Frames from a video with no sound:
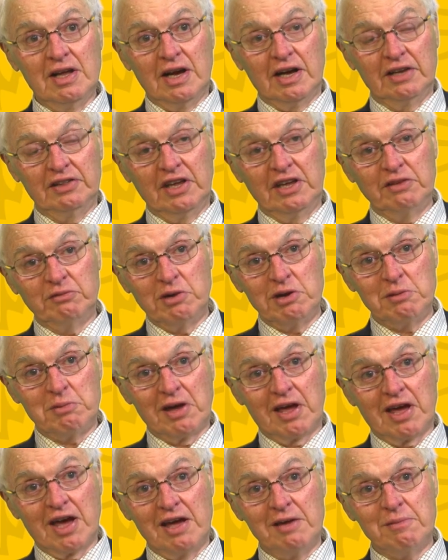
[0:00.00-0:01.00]
and then we
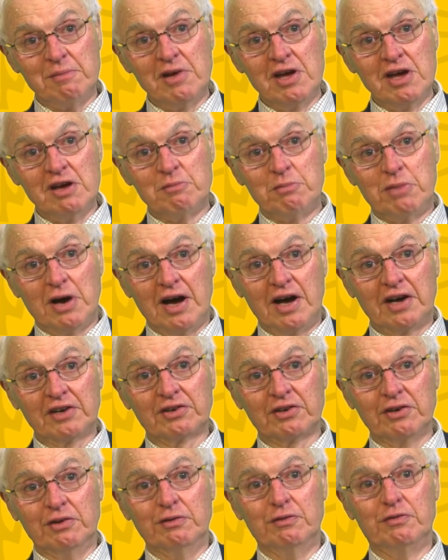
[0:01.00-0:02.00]
became
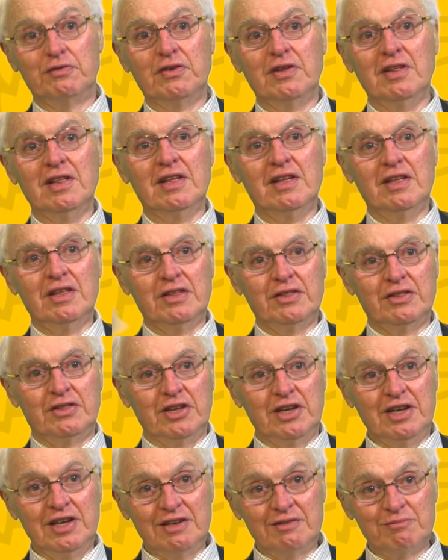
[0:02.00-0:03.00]
part of
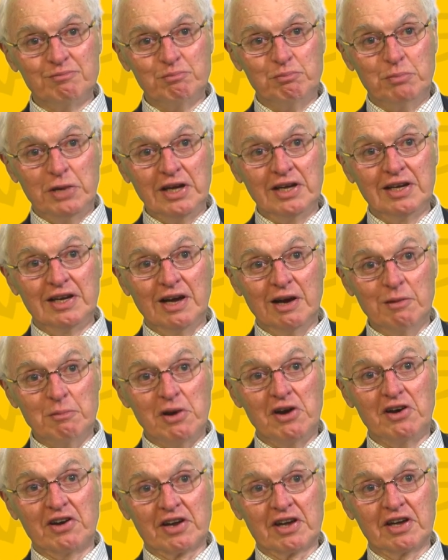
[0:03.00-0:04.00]
the big
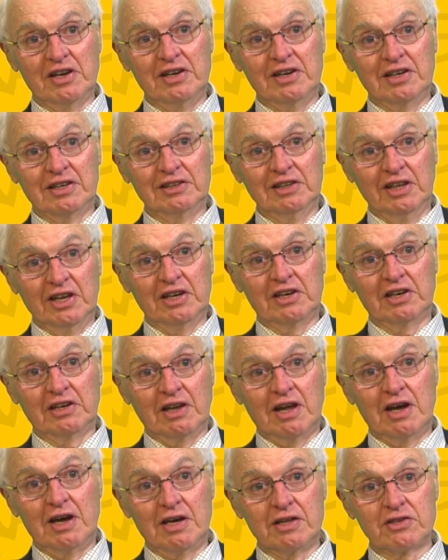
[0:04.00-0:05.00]
American-led
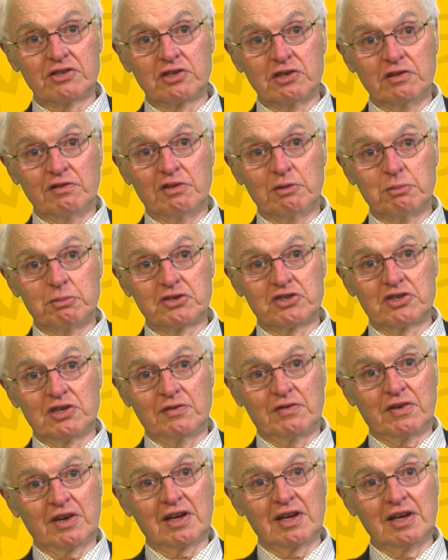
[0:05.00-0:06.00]
alliance of the
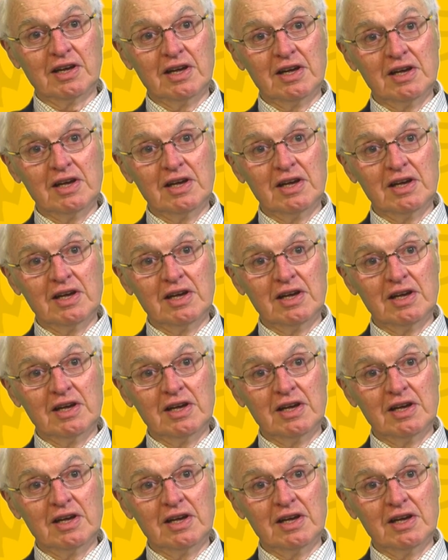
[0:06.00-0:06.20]
Pacific.